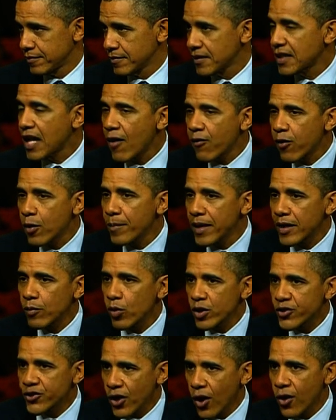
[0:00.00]
Government
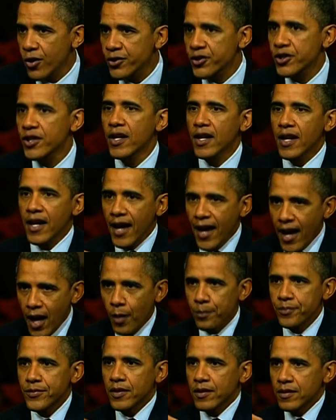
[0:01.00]
research
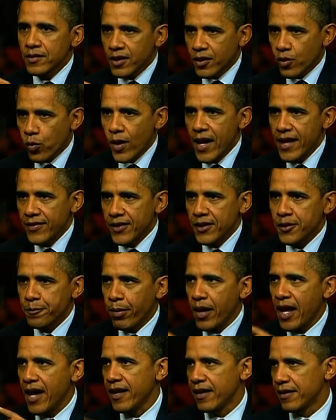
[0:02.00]
helped to create this
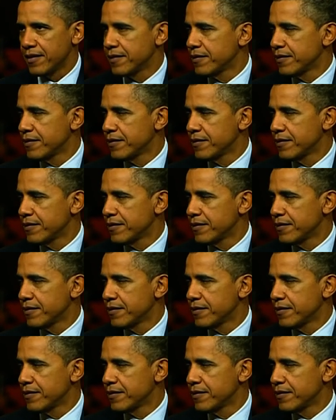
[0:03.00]
plane.